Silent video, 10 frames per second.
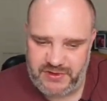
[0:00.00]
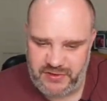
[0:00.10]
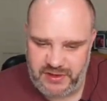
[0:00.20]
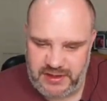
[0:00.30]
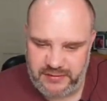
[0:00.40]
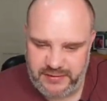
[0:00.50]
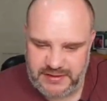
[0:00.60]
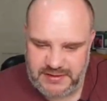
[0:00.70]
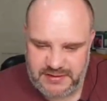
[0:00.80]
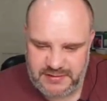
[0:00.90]
you know,
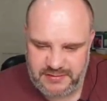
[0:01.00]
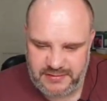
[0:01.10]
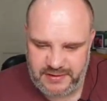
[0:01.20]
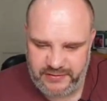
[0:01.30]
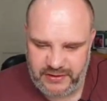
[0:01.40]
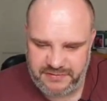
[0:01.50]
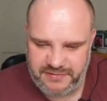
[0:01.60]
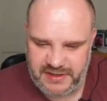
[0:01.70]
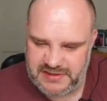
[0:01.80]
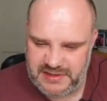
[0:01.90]
it's, if you're not
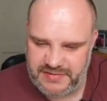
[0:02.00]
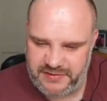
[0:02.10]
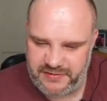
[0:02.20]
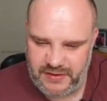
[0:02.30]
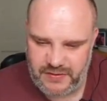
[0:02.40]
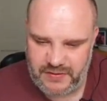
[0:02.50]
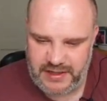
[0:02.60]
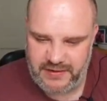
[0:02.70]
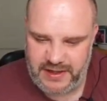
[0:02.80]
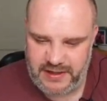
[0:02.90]
fast enough, if you're not getting
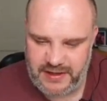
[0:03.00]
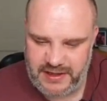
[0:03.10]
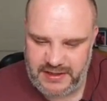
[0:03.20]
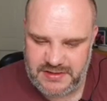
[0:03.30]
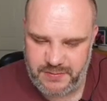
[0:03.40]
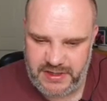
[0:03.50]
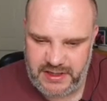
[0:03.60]
there, then it's a bit